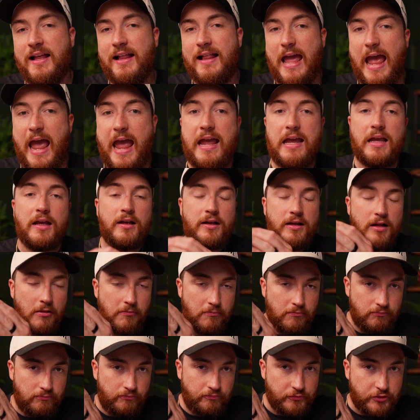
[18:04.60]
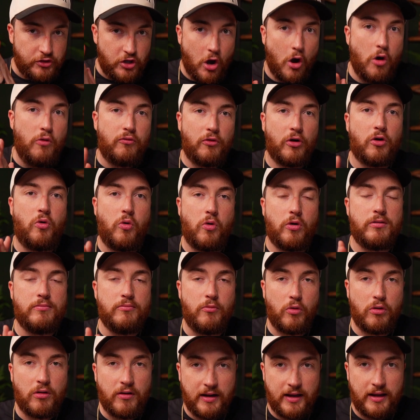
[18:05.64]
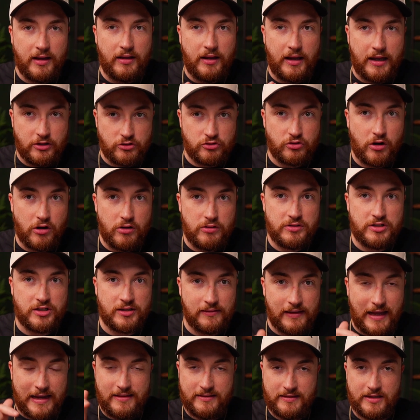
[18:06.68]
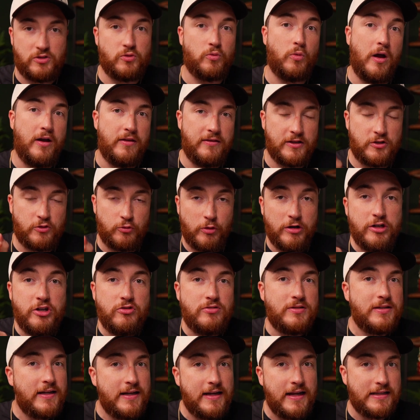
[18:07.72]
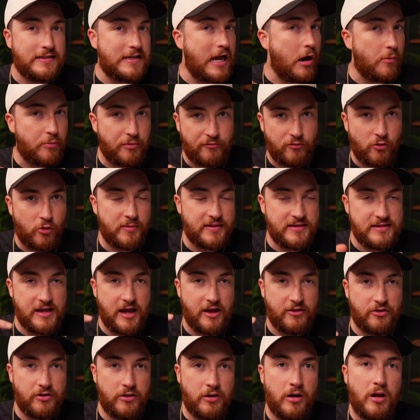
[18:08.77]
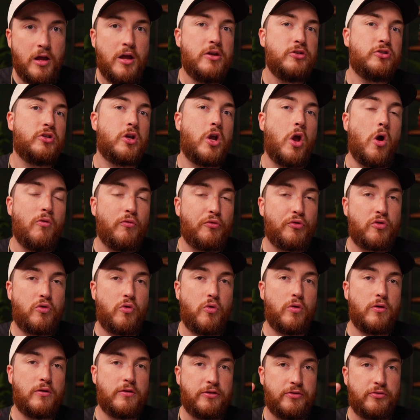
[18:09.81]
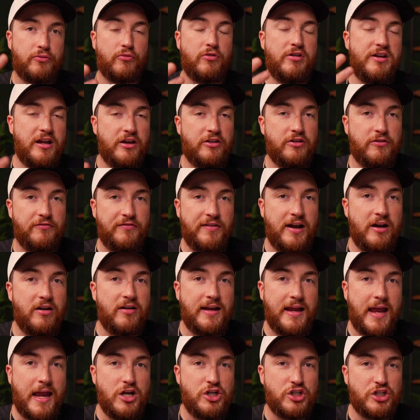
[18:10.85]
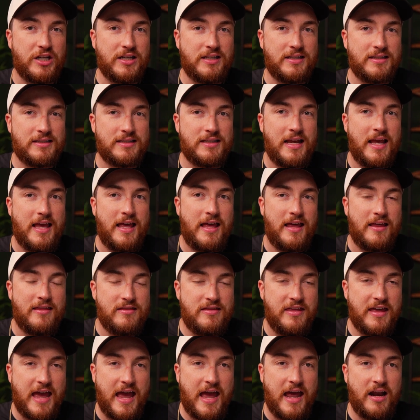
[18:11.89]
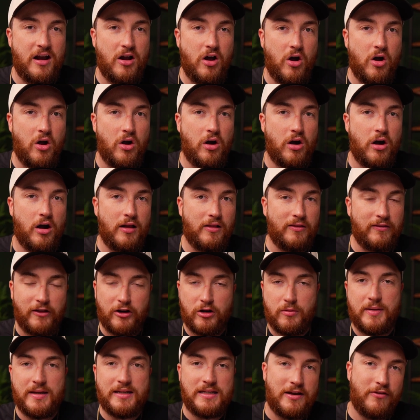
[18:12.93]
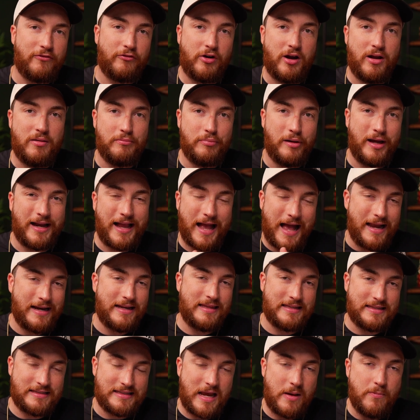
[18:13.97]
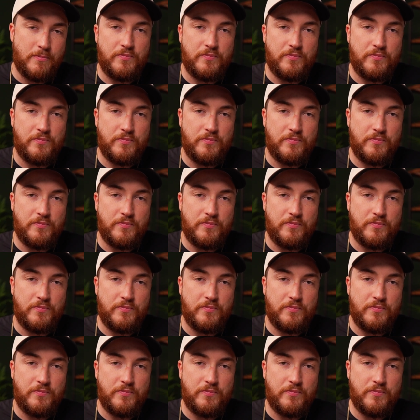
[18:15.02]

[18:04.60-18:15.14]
hey, go record more intros like this one. This one you did is outperforming the other, so go record 3 other variations that are a little bit different but kind of the same.